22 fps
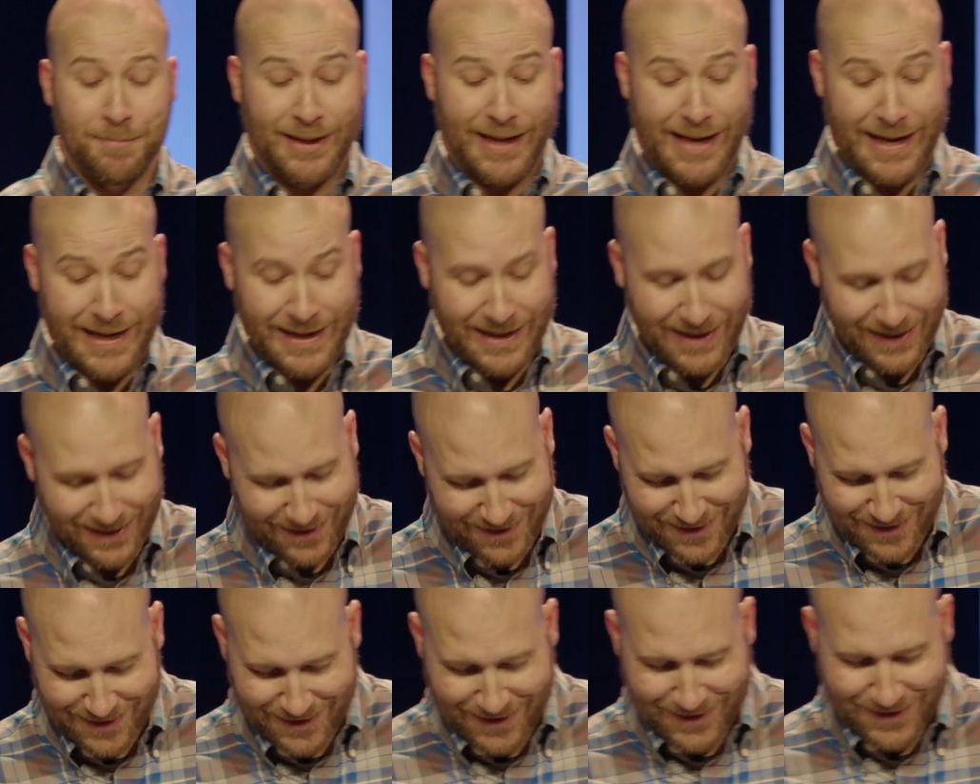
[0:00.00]
plank.
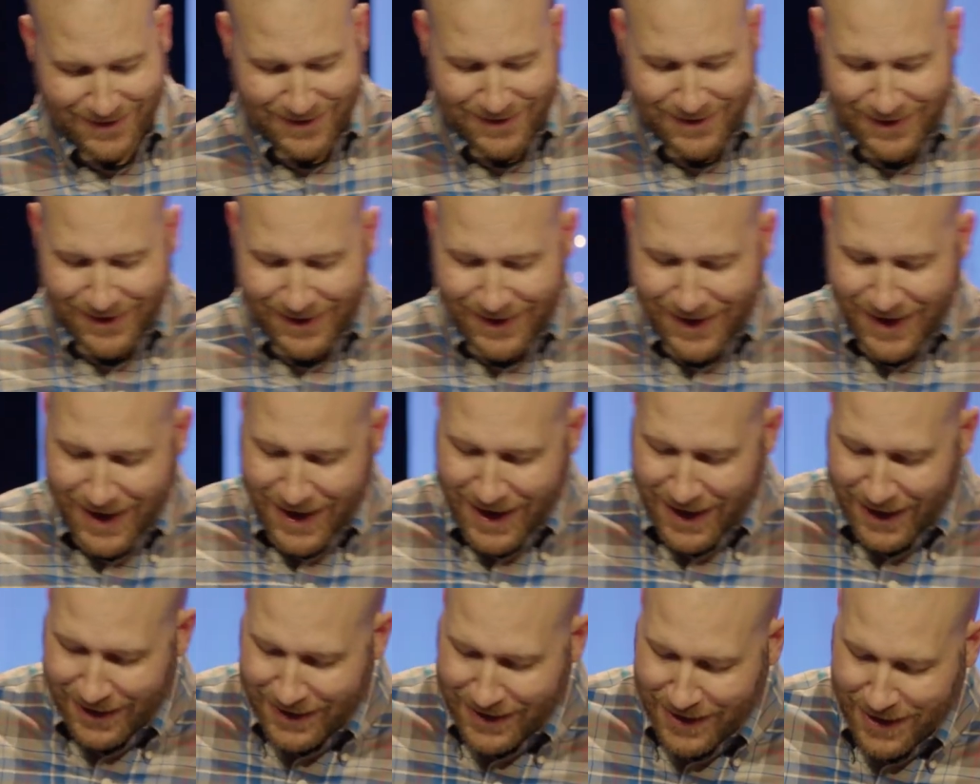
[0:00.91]

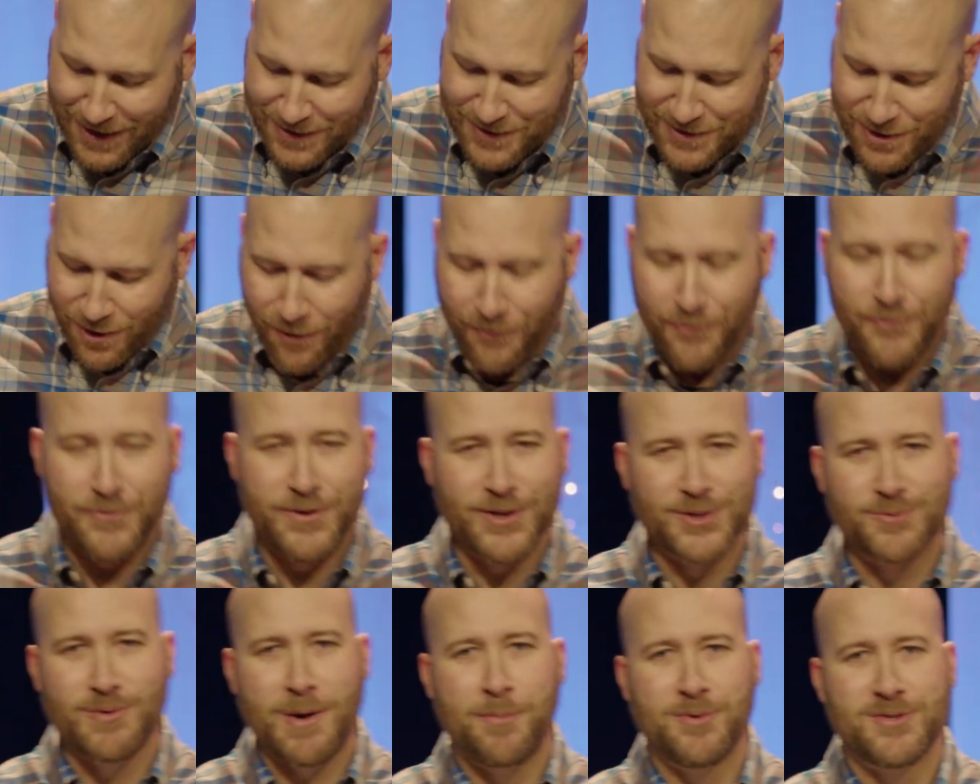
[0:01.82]
And
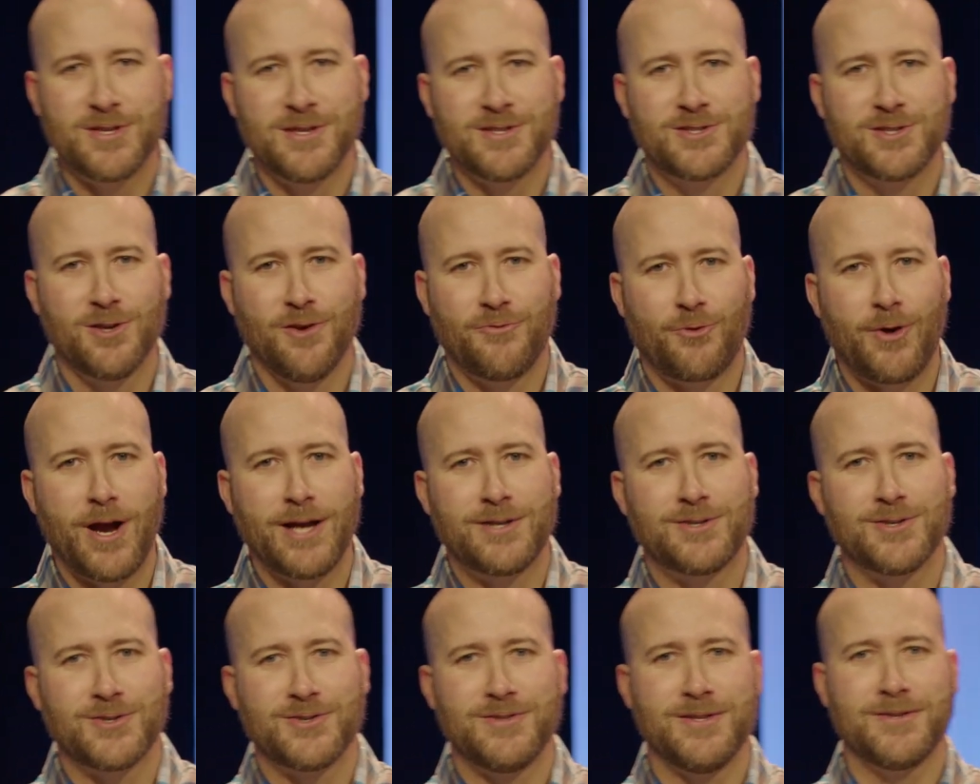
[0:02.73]
this represents
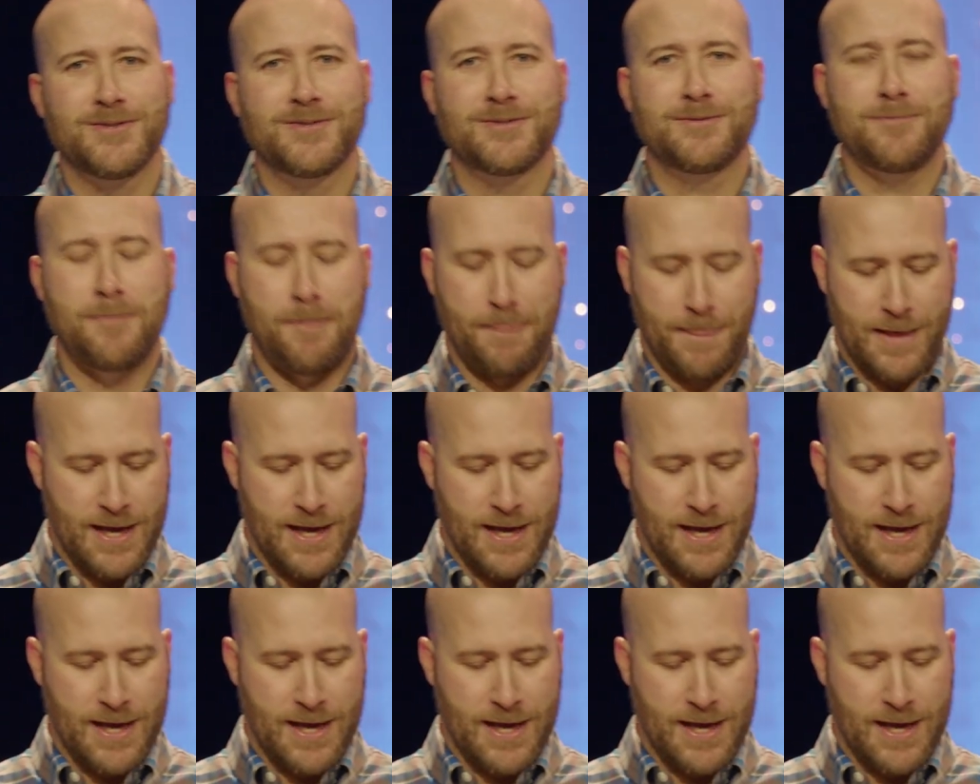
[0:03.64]
self-righteousness.